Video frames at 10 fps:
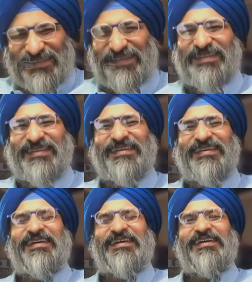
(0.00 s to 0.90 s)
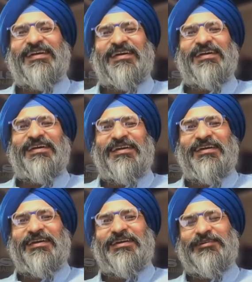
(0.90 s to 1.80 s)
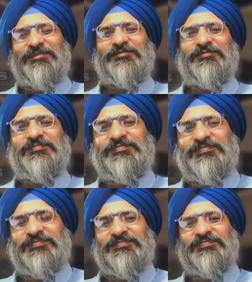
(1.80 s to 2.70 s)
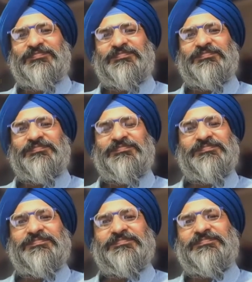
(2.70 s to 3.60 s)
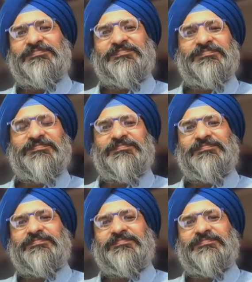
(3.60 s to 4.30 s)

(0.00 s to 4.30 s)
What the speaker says: (not speaking)